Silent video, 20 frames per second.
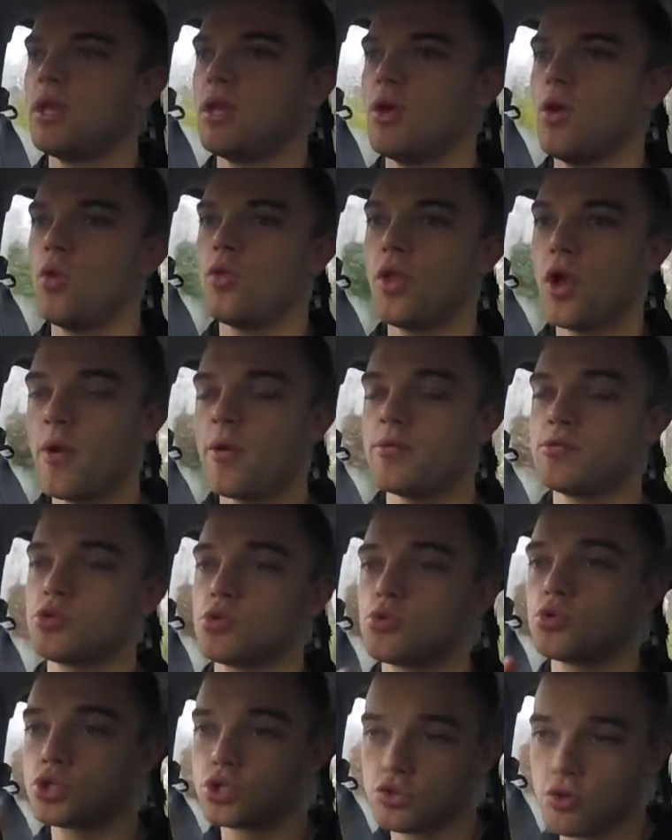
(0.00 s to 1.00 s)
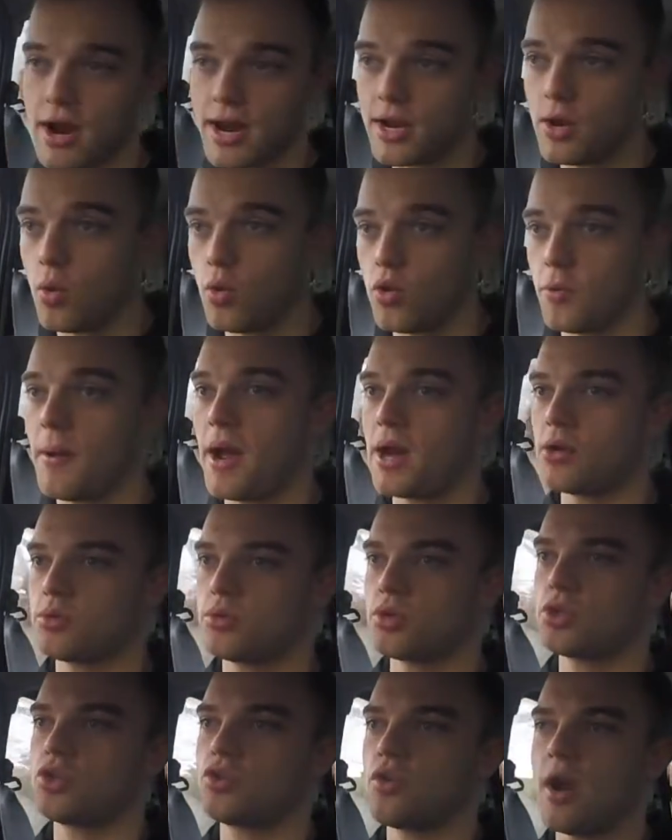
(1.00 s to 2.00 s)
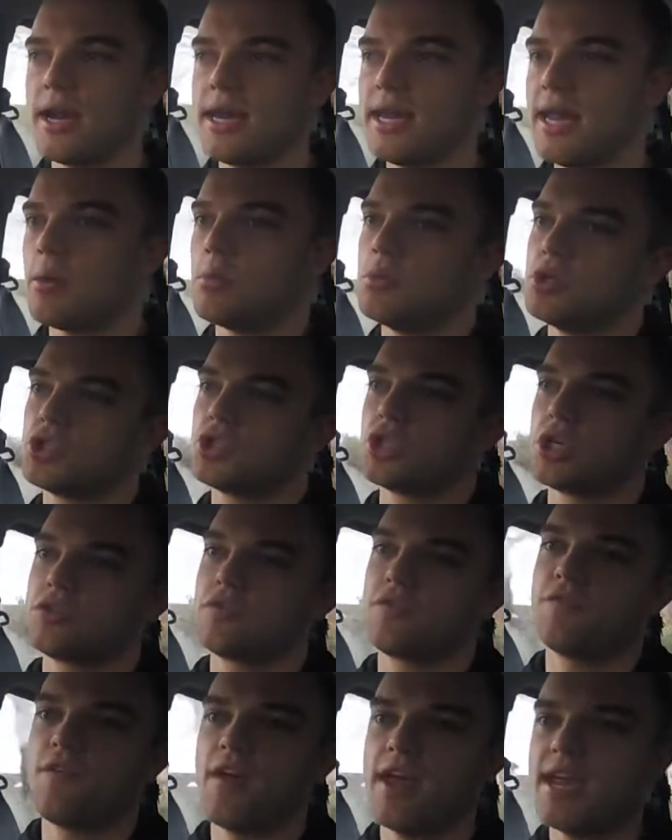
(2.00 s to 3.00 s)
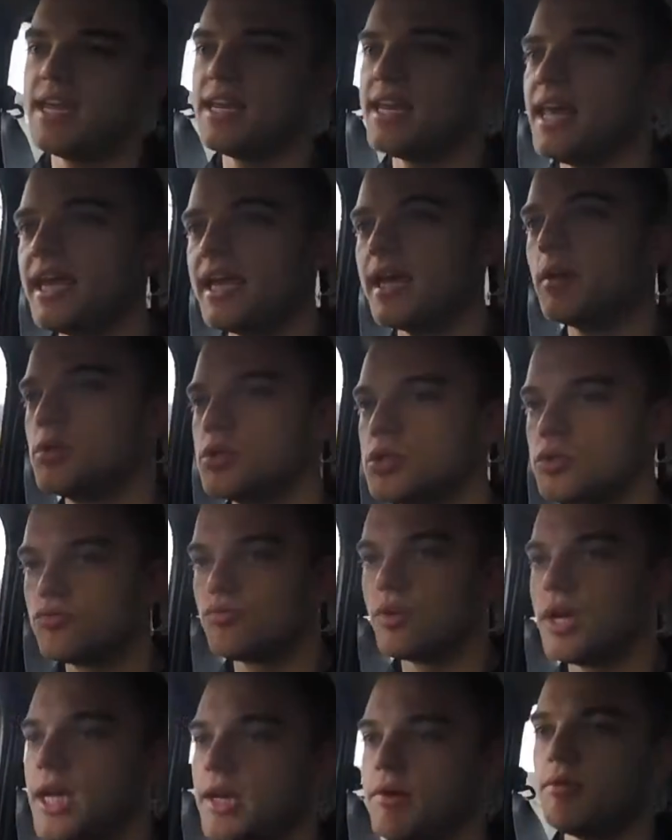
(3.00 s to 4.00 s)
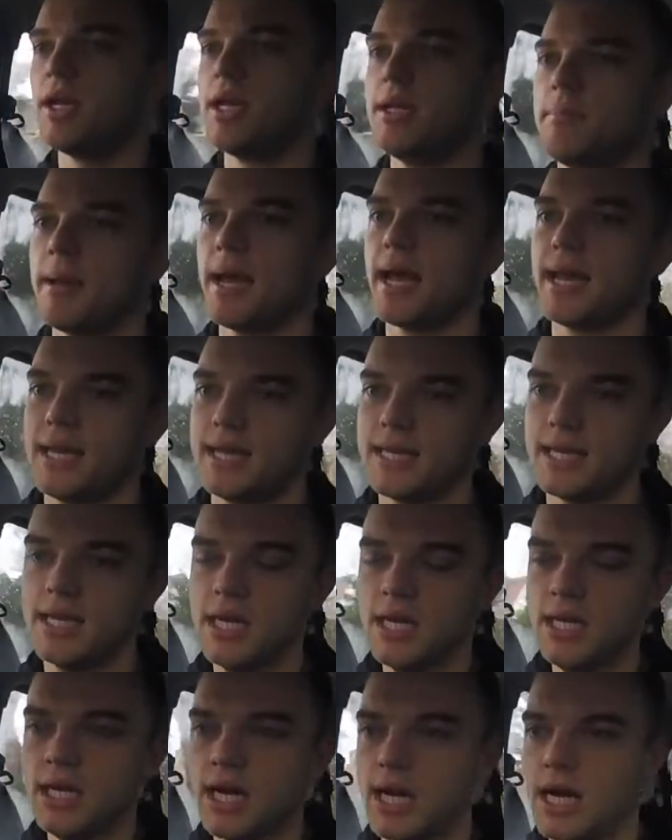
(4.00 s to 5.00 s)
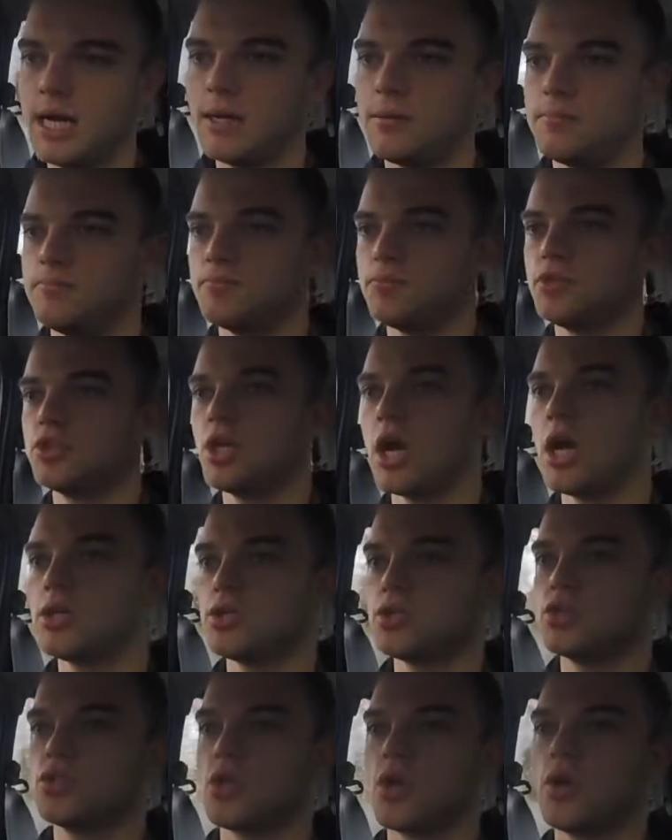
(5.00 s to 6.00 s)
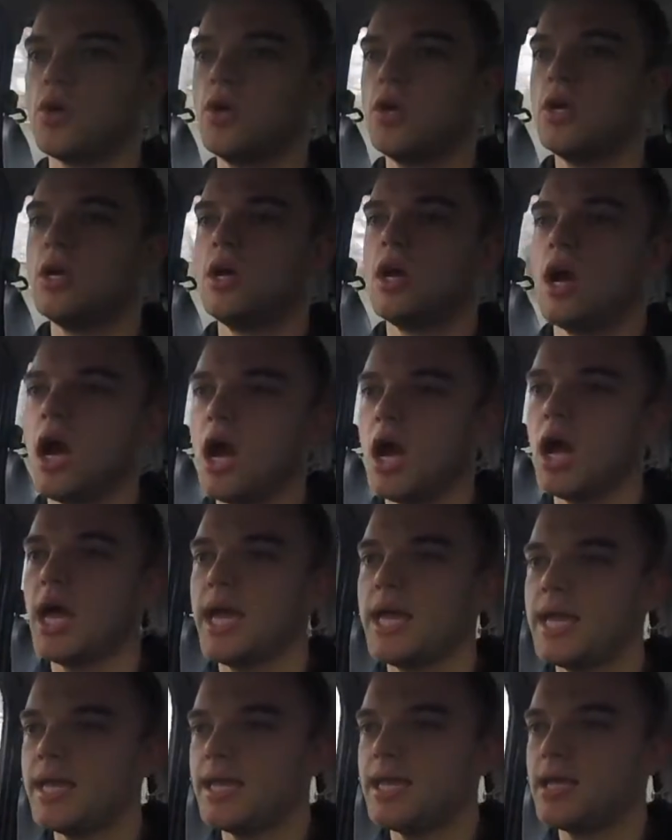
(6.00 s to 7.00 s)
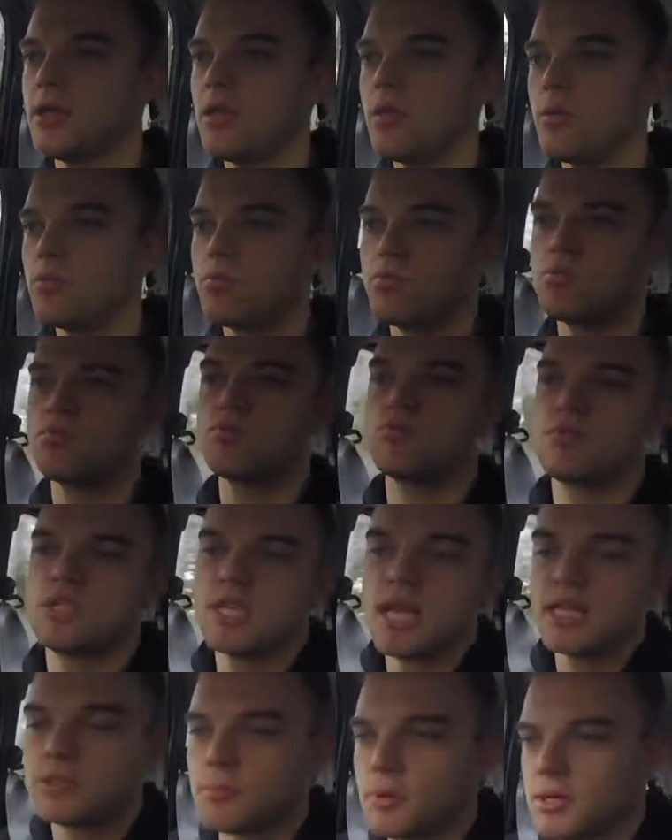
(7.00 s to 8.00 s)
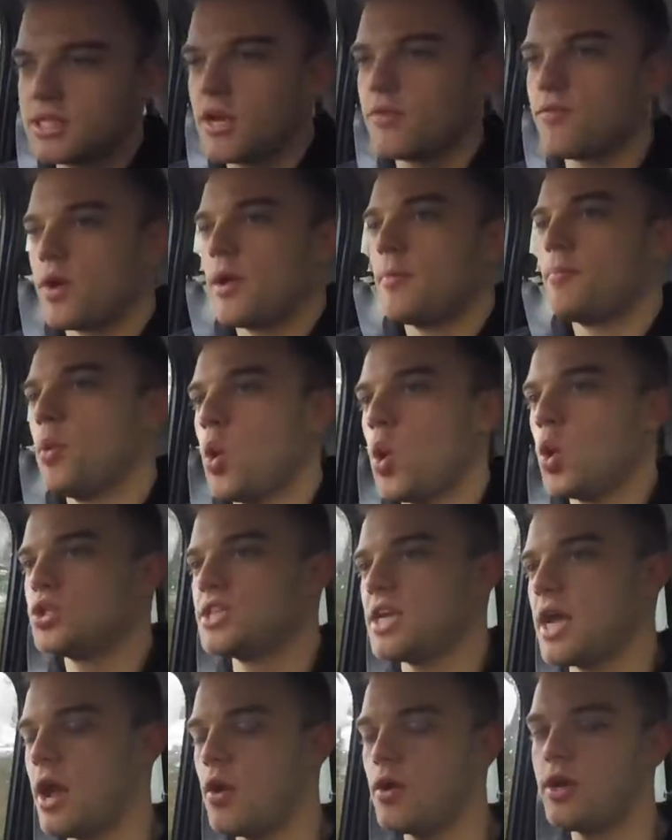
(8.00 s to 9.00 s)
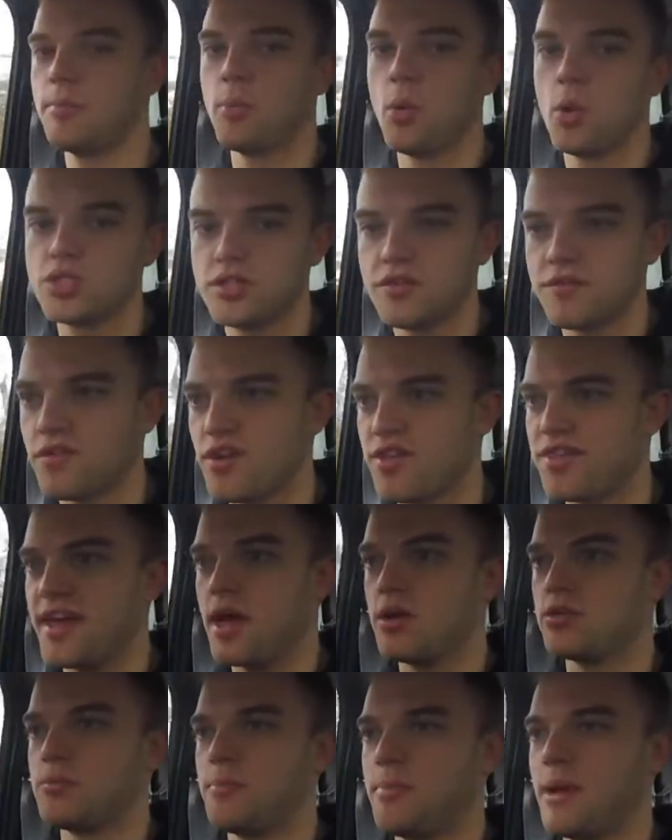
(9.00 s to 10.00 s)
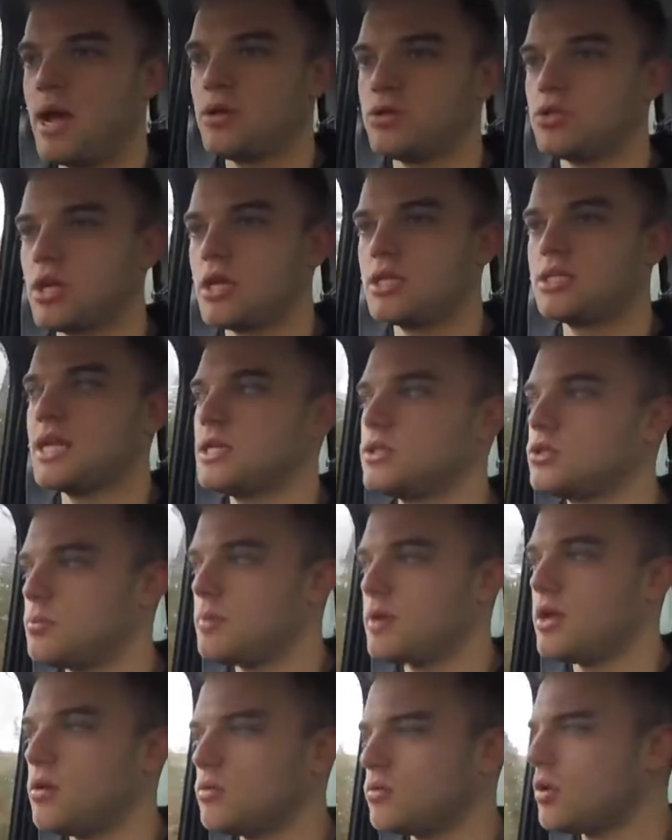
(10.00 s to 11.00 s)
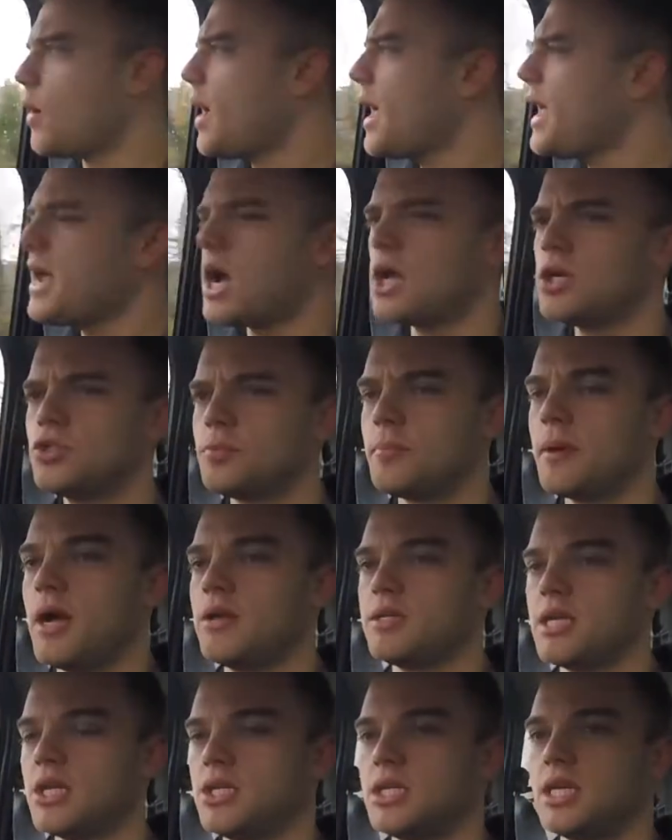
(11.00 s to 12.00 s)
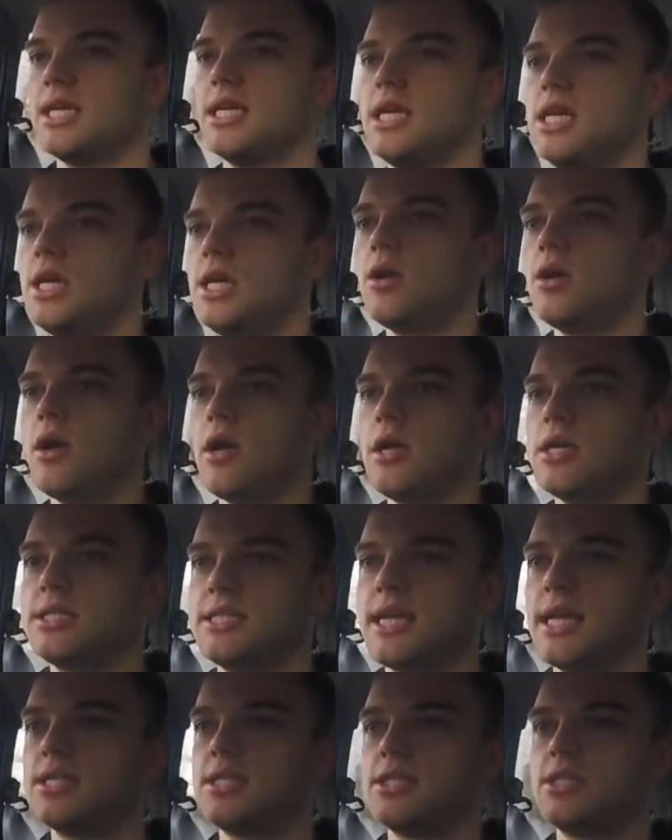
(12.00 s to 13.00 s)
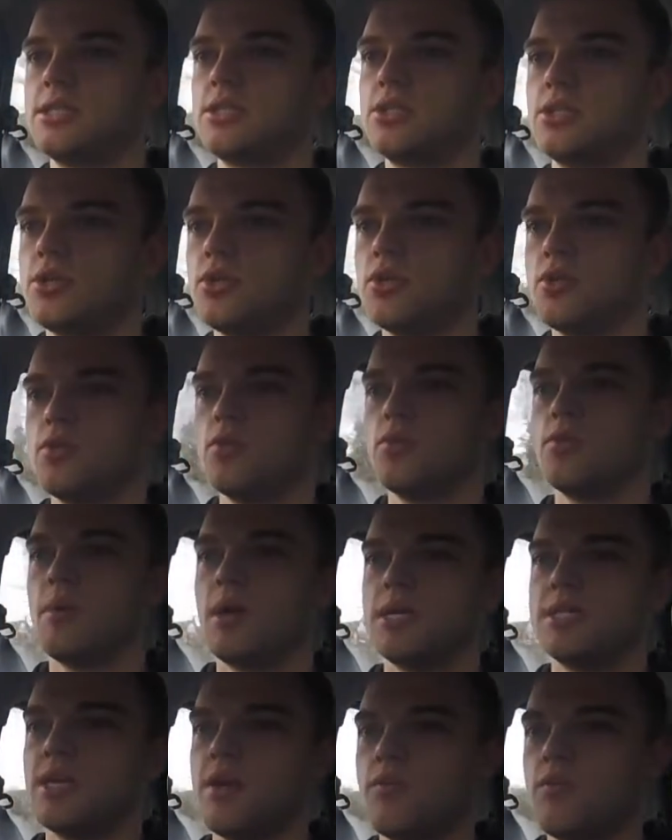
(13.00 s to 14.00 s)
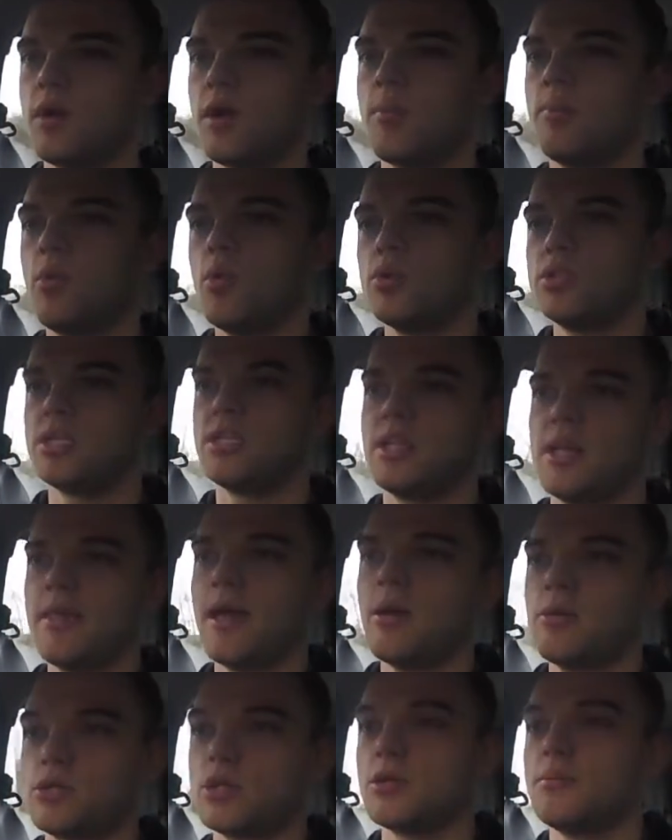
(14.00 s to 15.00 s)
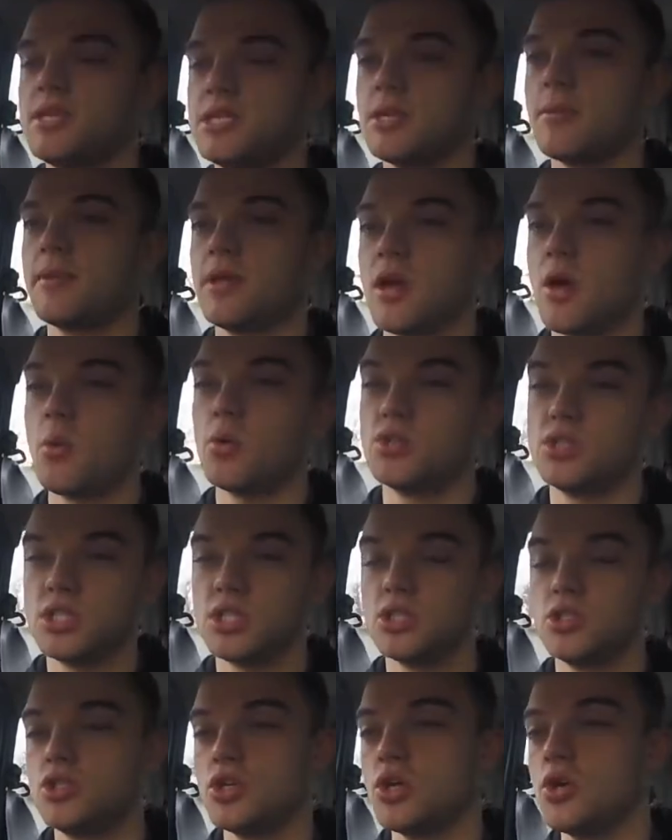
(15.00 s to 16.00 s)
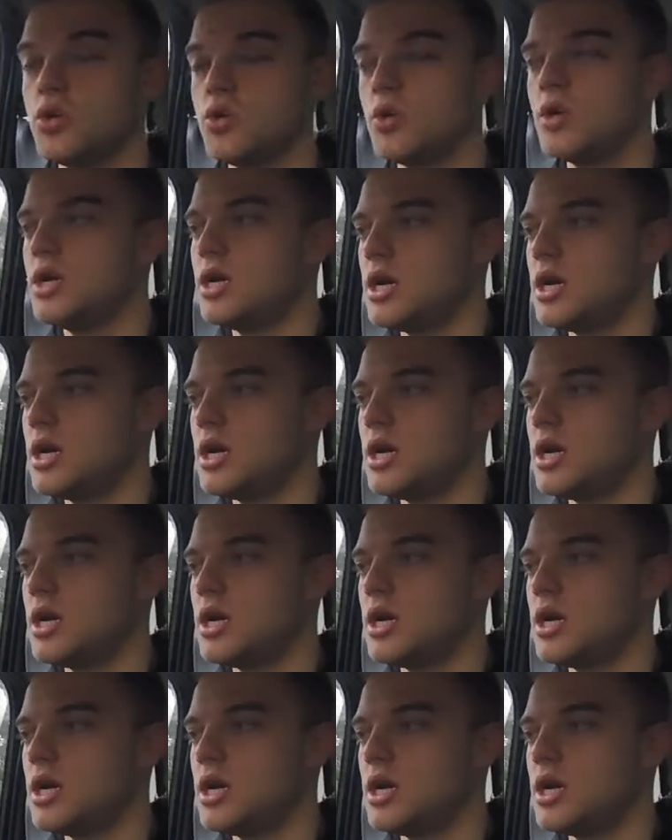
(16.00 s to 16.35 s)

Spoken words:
Although it was all straight, all the panels were straight, it was just fading. It was really, really badly done. So I said to myself when I bought it, I only bought it for £1,000. I said to me, no, £800 actually. I said to myself when I bought it that was going to be something I wanted to do.